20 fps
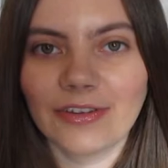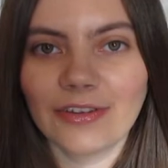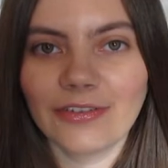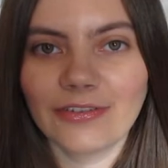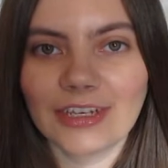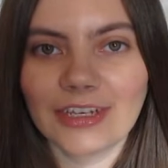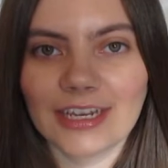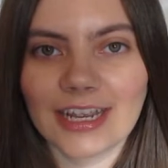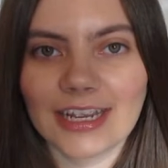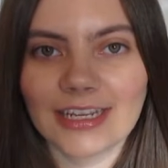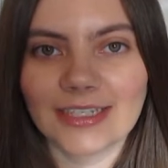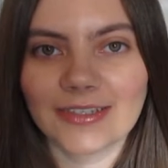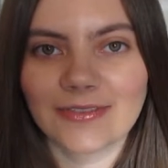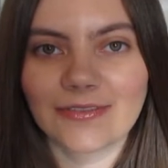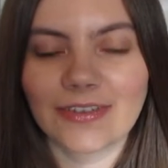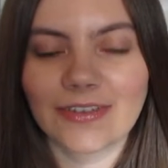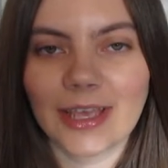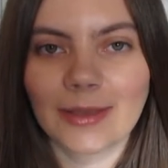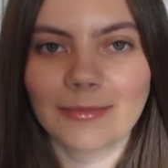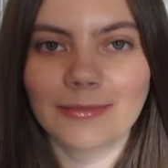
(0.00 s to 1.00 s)
50 days
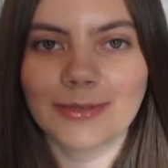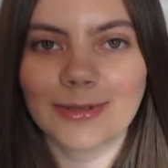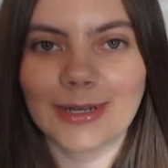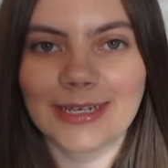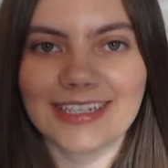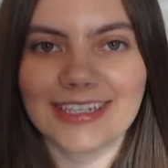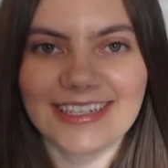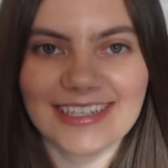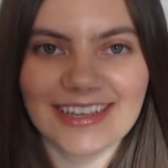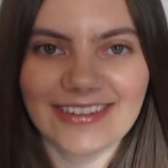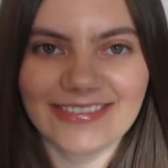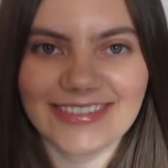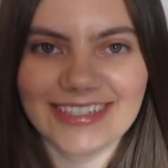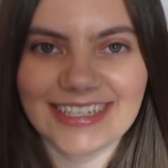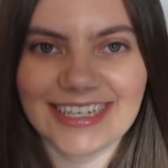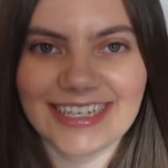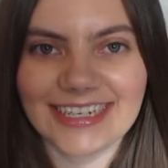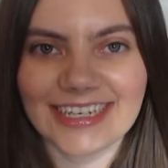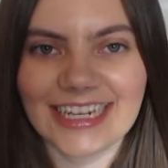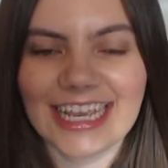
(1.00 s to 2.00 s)
of
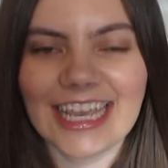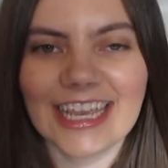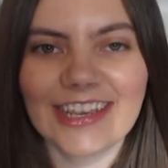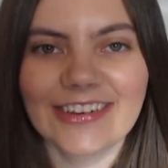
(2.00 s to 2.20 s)
2017,